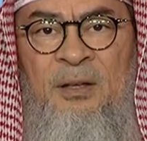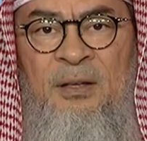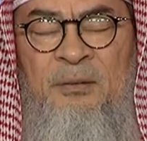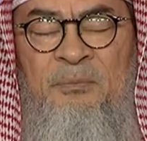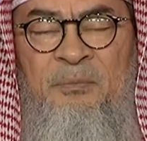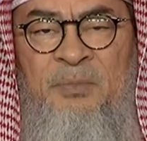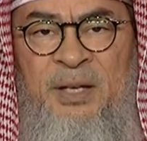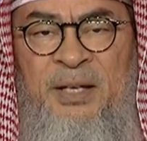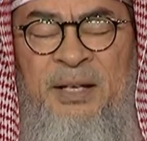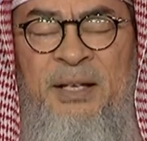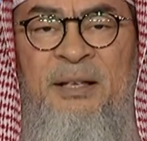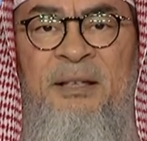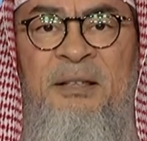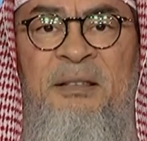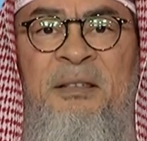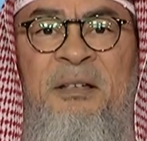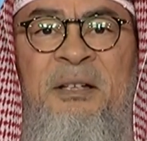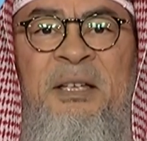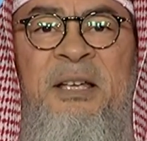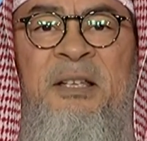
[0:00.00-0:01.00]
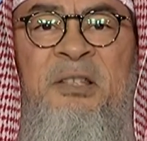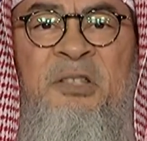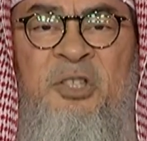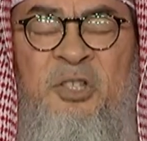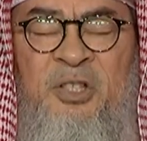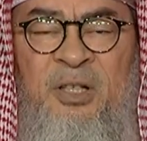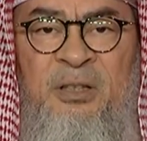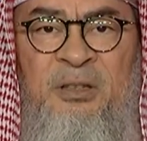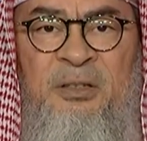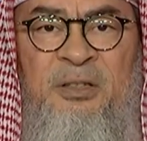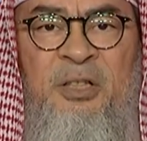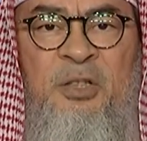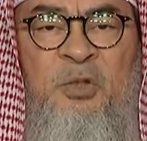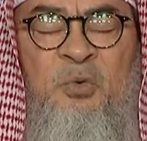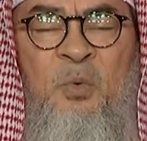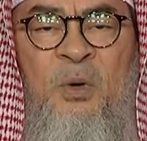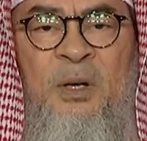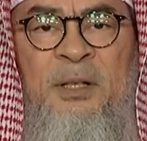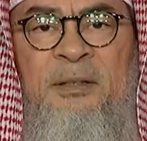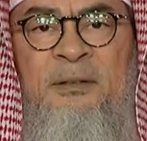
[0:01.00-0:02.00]
meaning the insulted
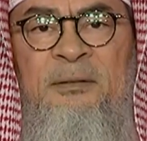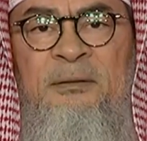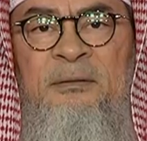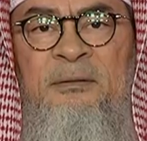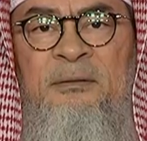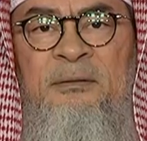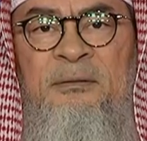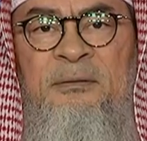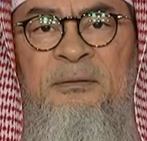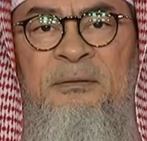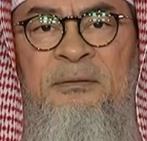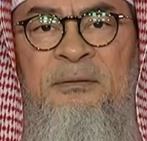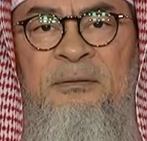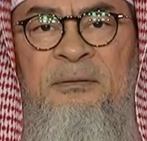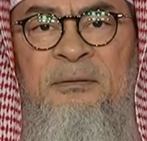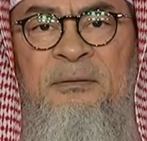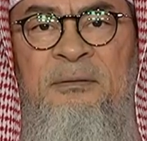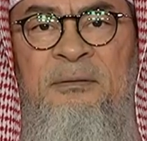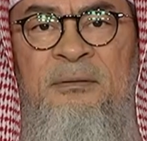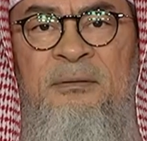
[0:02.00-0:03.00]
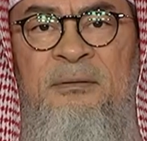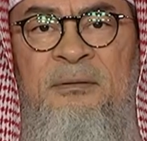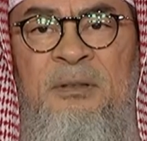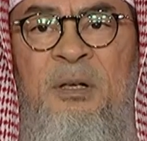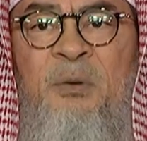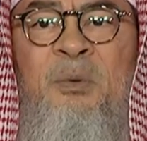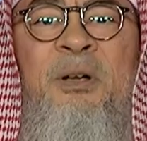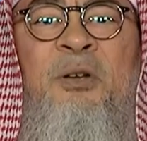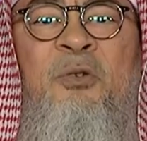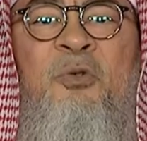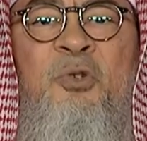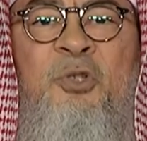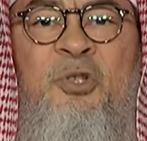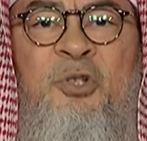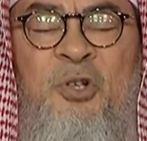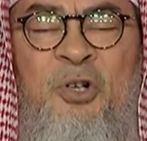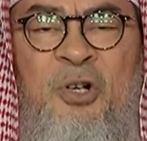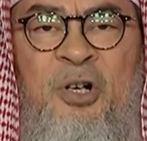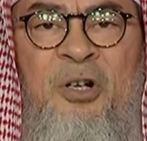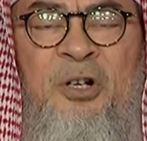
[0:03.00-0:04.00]
one, the one who's
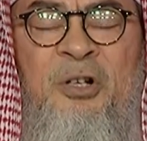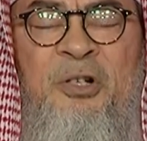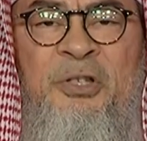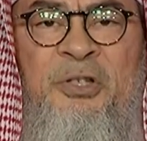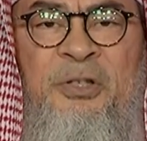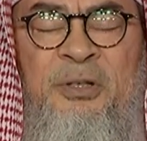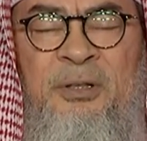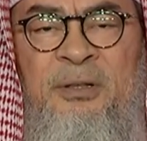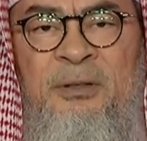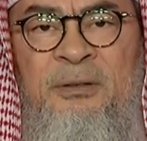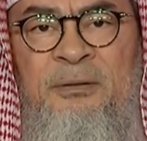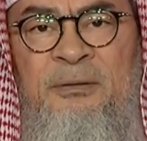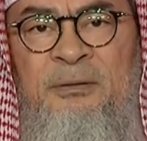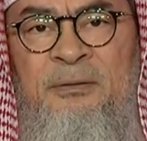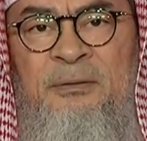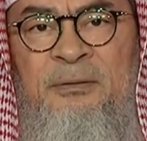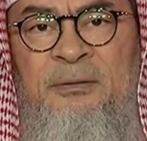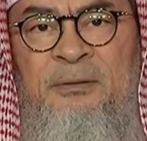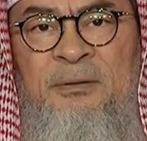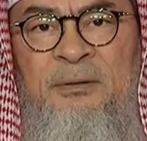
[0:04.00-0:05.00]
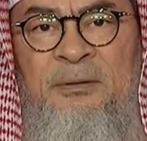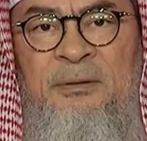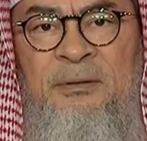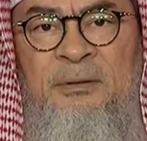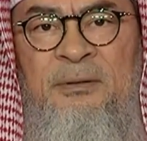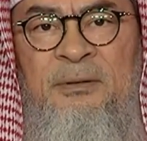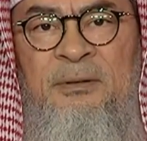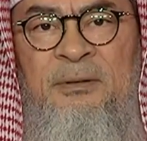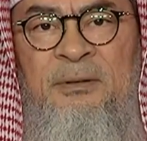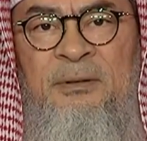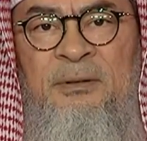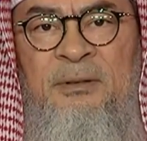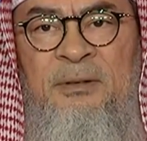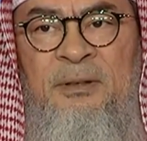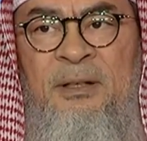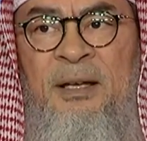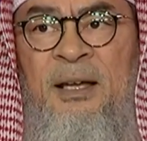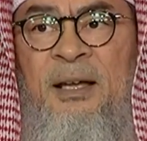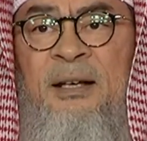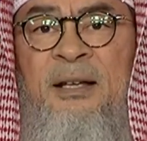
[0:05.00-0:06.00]
cursed.
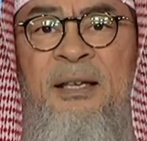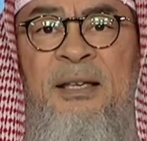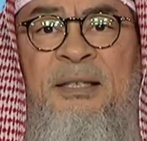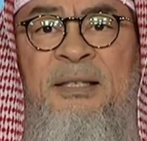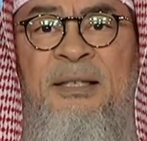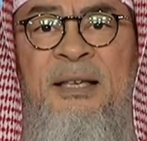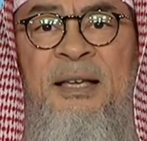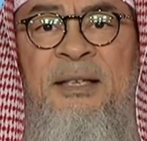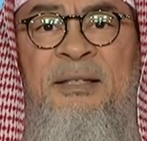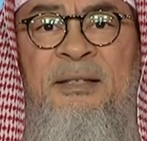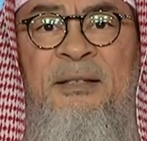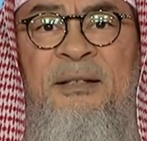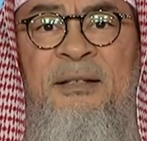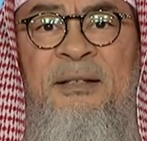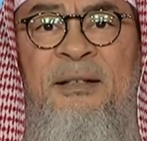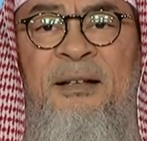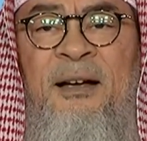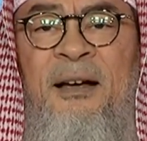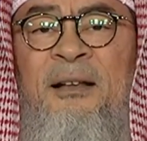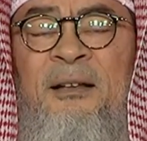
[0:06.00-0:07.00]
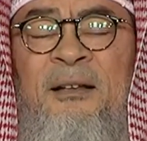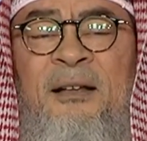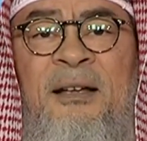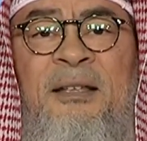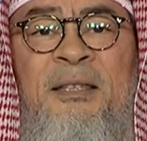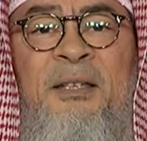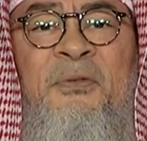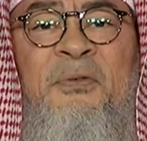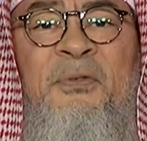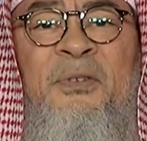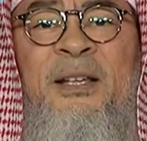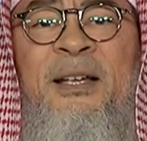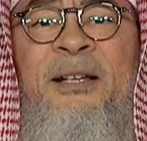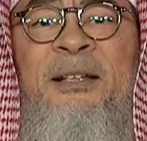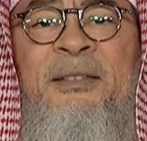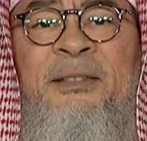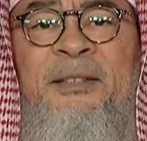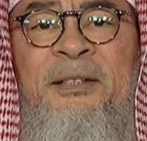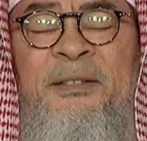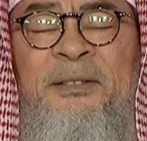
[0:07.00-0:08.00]
And he says, Allah
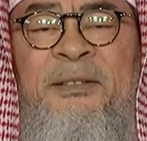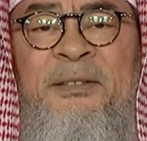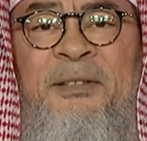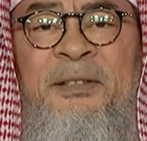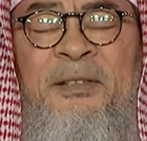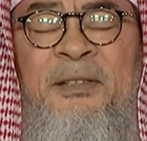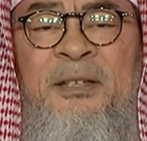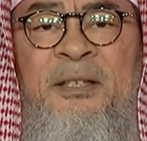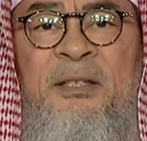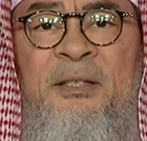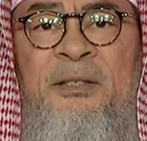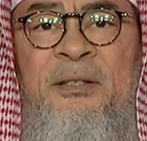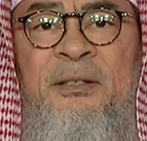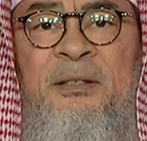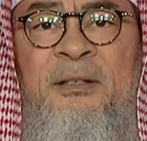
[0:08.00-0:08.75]
deflected this